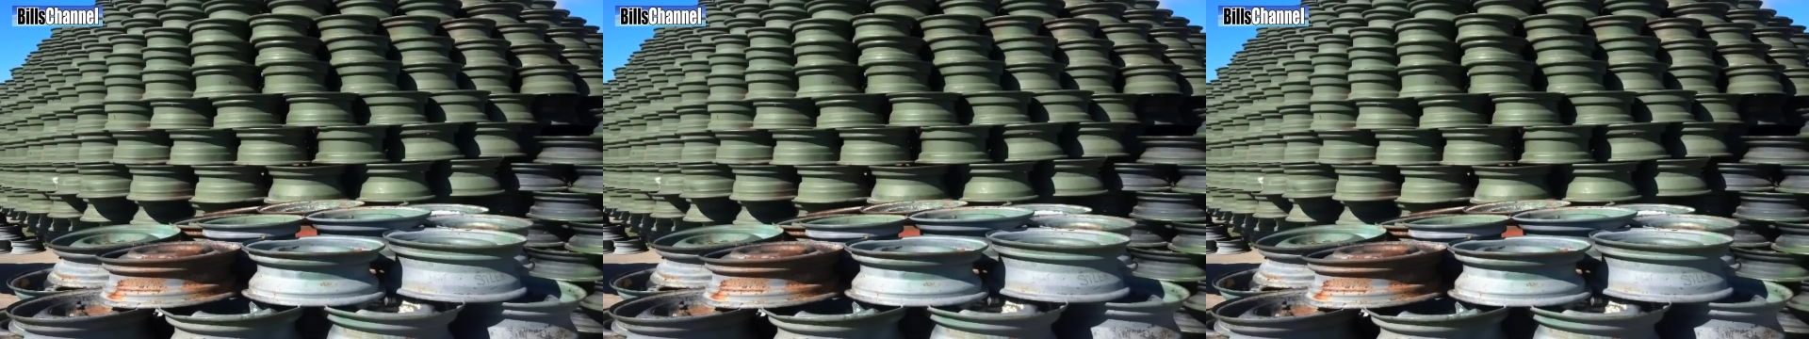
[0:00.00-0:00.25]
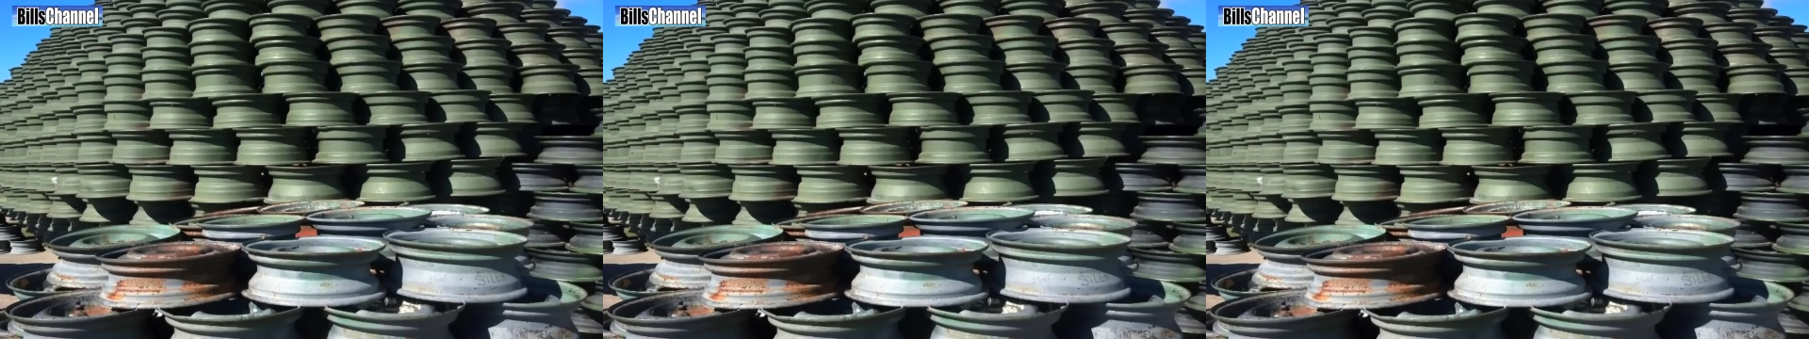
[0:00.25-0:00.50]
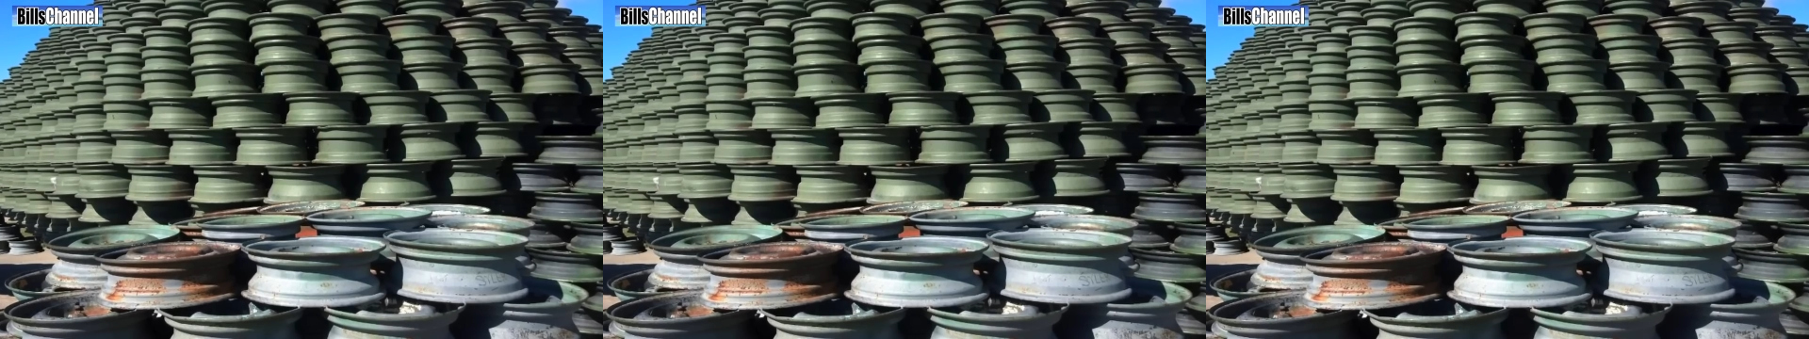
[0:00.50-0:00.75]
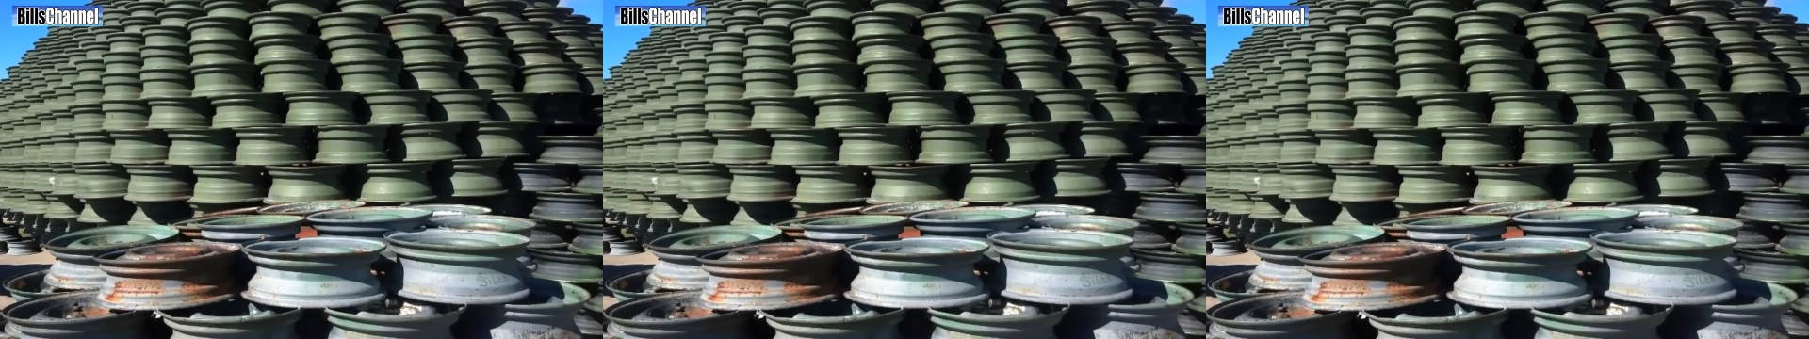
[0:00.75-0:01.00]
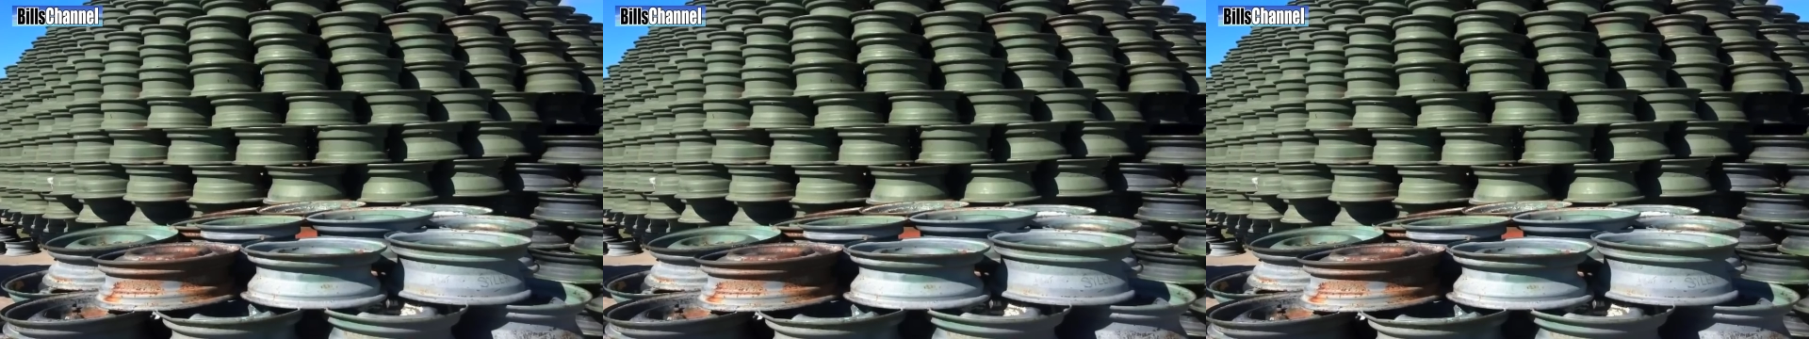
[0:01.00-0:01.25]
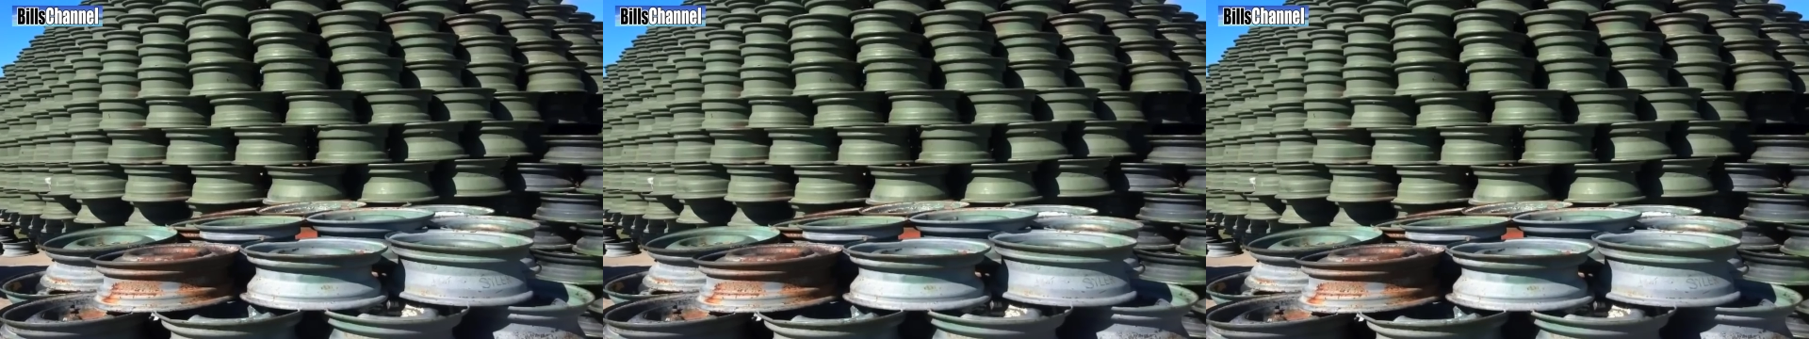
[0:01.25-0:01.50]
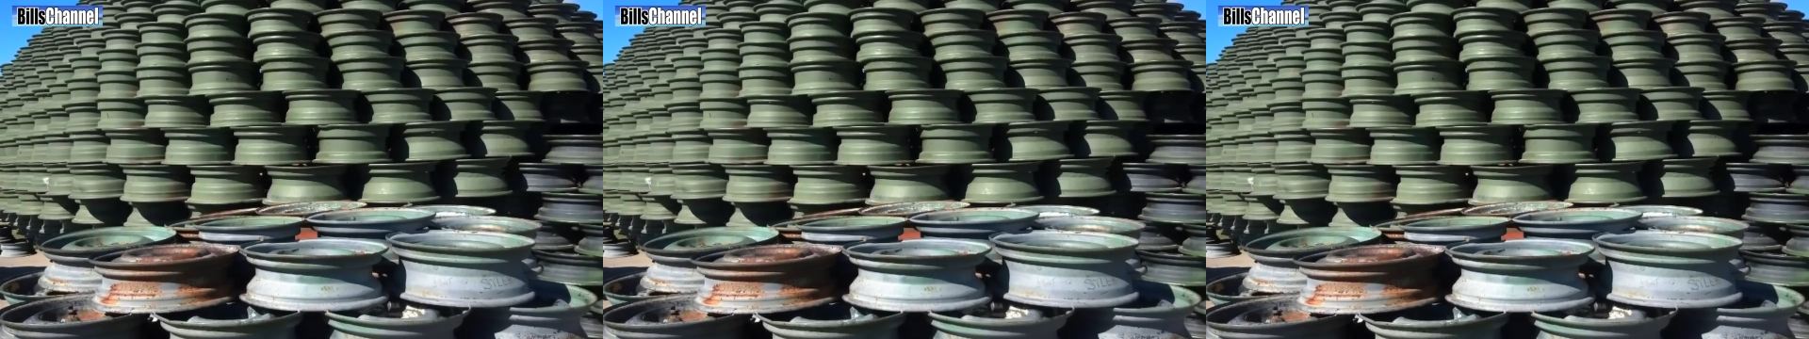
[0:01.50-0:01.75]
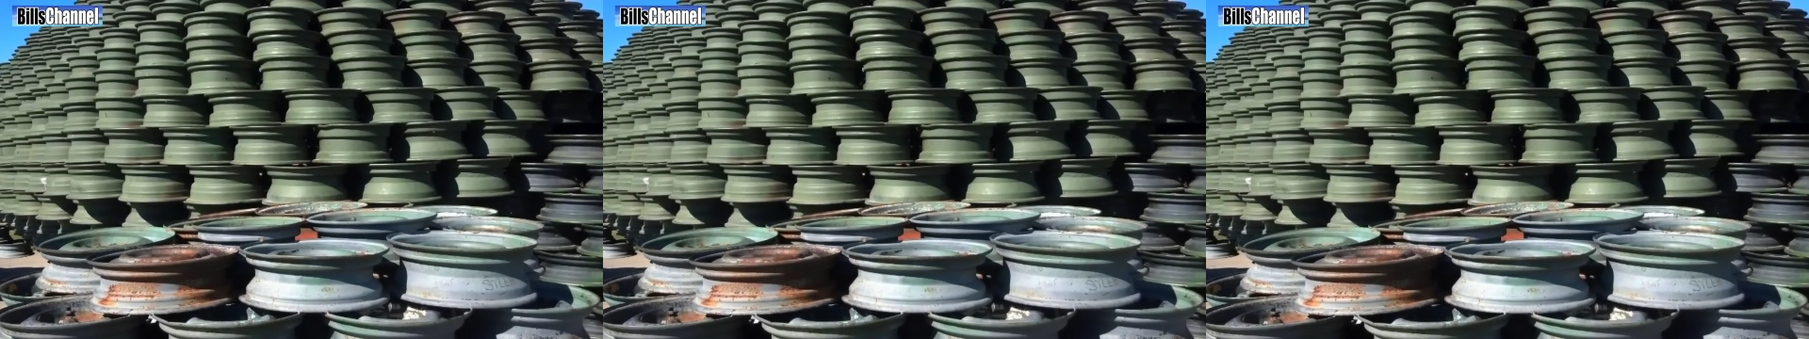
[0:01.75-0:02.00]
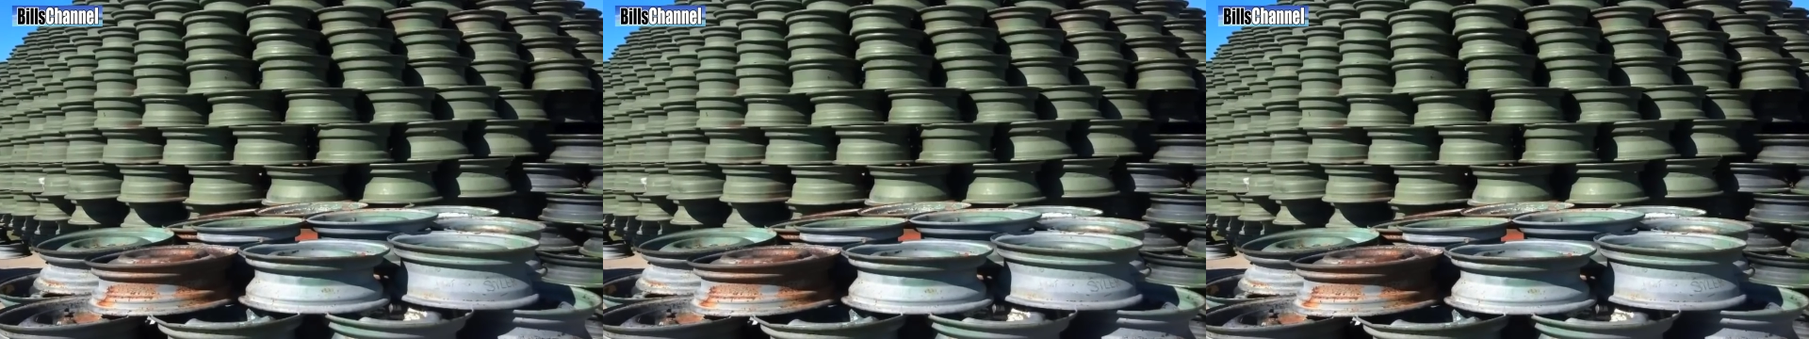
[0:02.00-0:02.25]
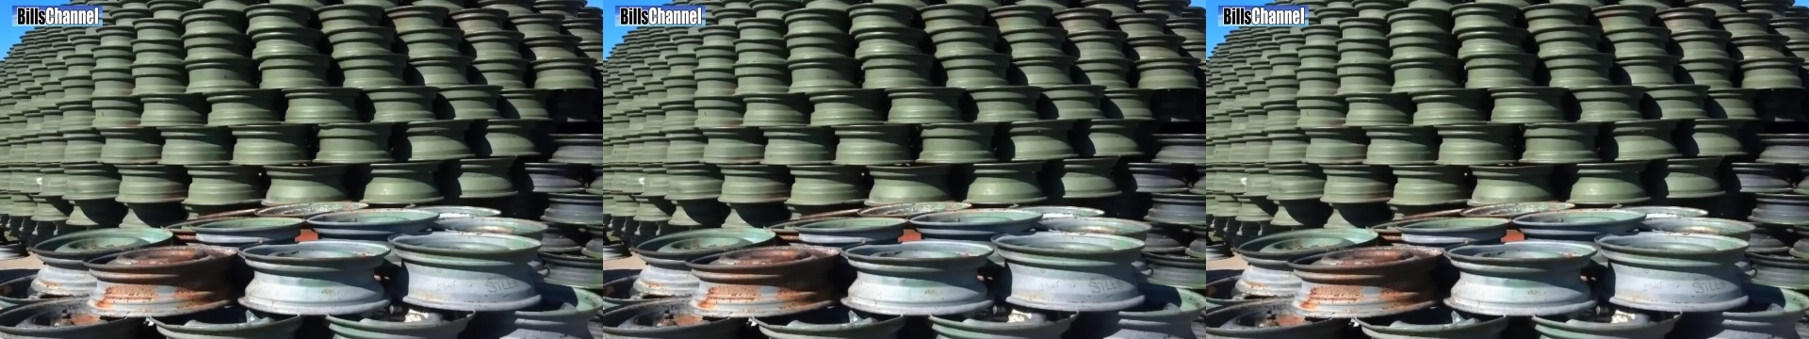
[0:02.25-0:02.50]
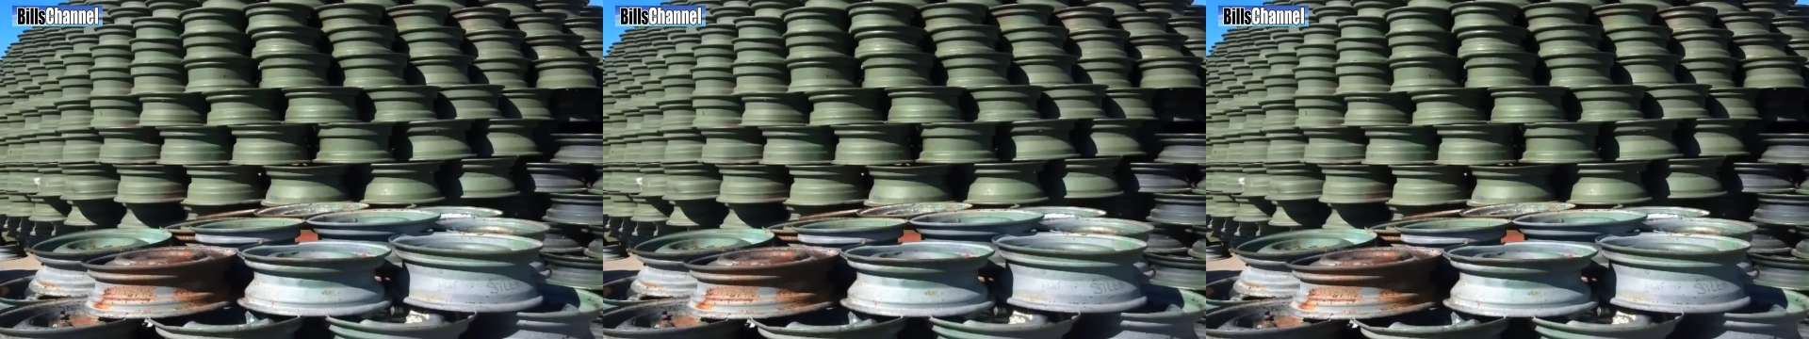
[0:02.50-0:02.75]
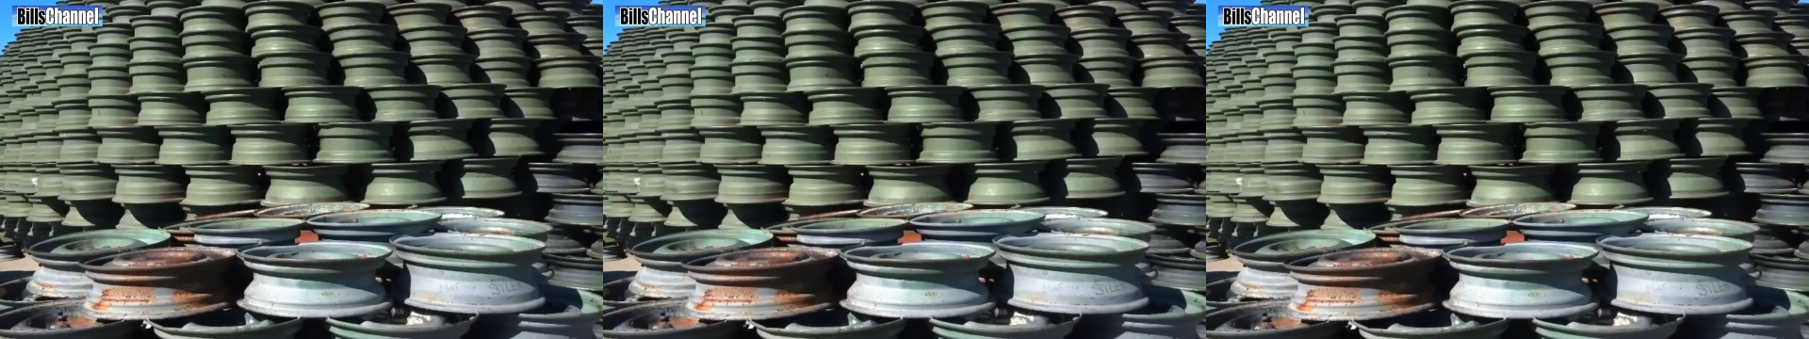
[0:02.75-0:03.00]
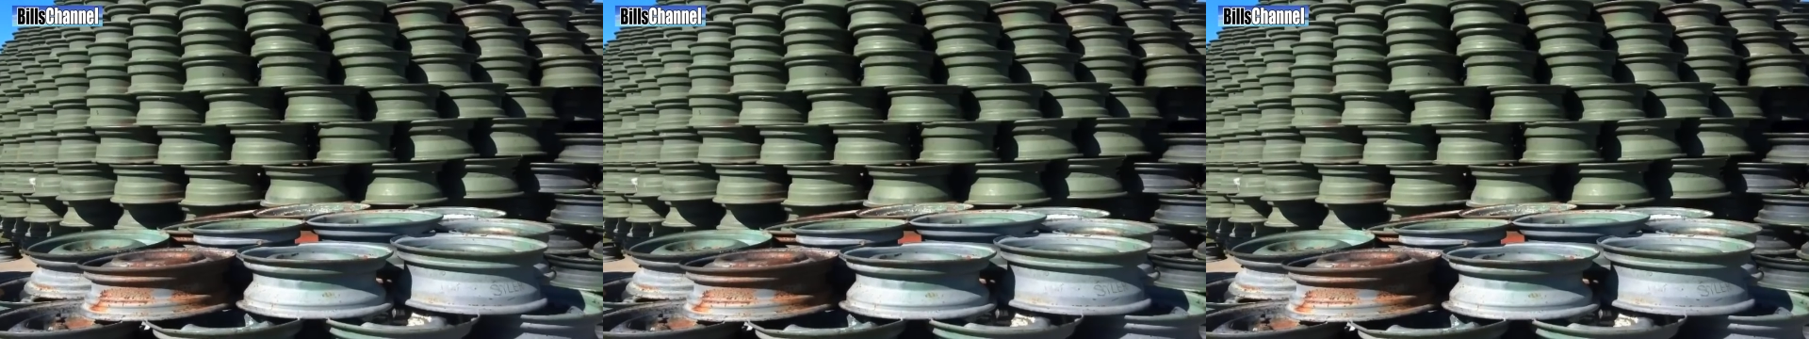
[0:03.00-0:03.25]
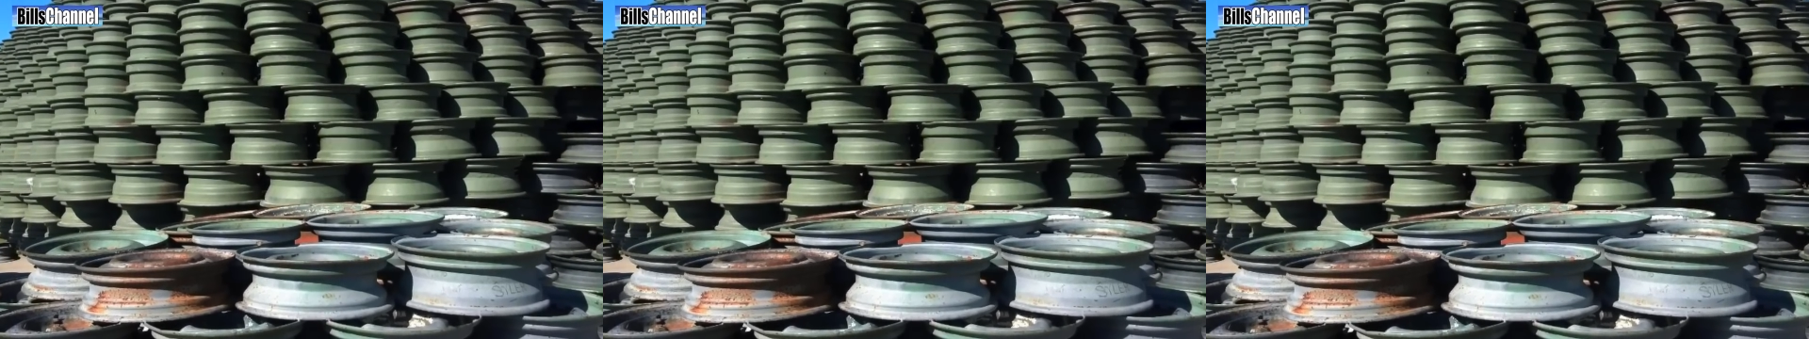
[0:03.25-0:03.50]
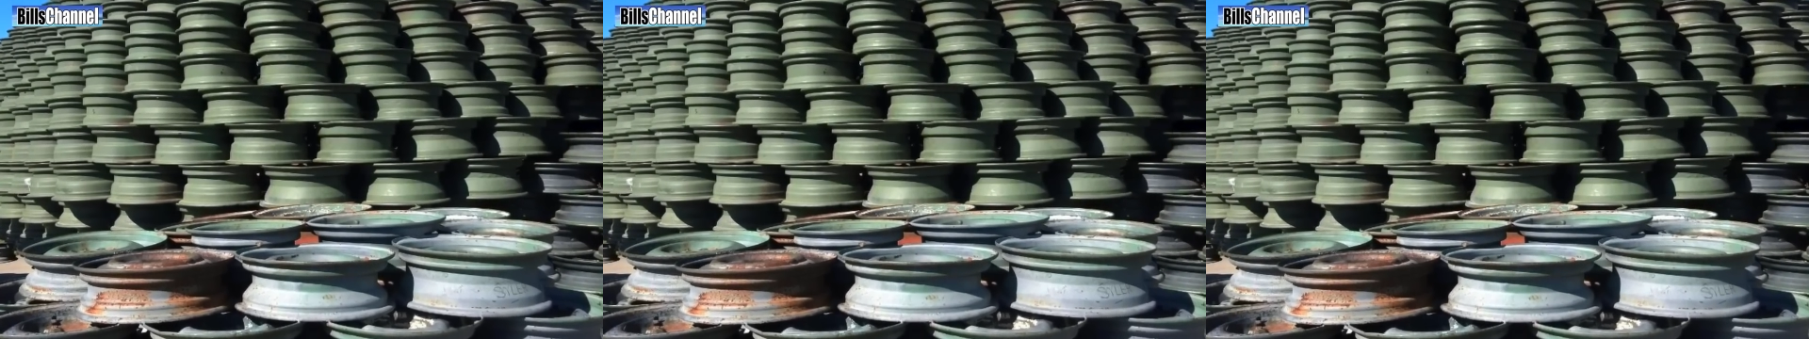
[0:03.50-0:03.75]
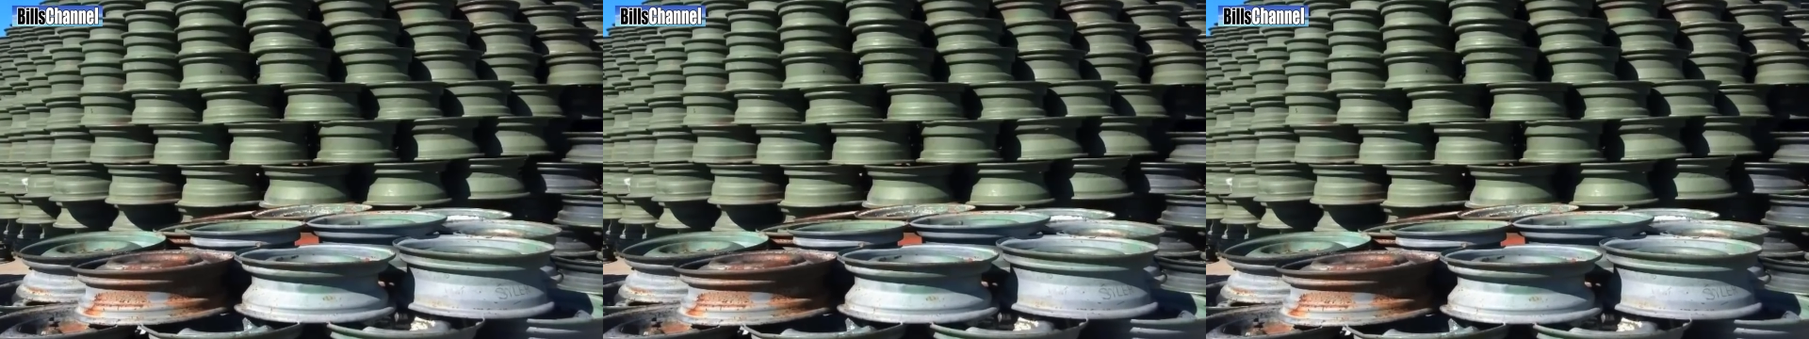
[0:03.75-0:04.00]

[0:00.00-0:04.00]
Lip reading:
No face is visible, so there are no lips to read.